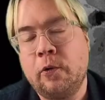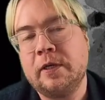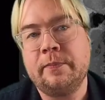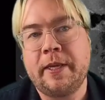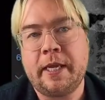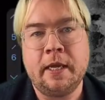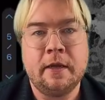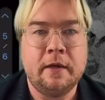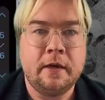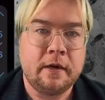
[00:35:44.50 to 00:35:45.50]
going to
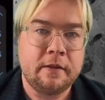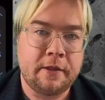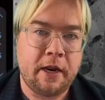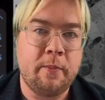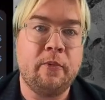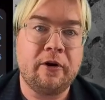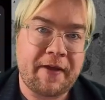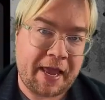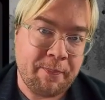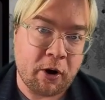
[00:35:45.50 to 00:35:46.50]
be the number
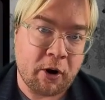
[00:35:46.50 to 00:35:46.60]
of A